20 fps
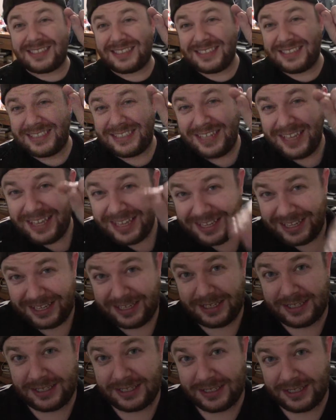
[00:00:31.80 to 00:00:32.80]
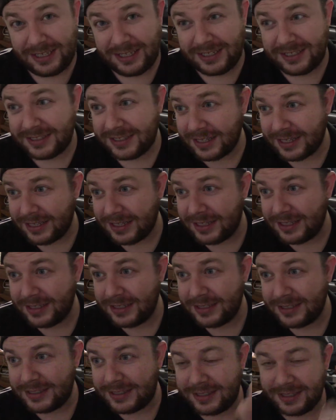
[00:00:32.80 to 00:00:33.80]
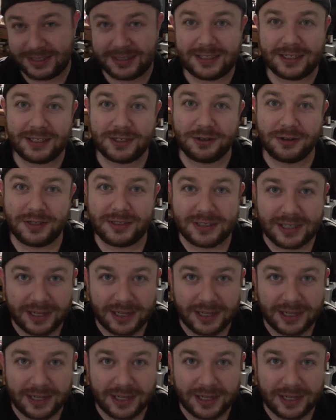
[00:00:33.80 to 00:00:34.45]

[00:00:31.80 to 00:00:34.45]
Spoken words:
Today it is like 60 degrees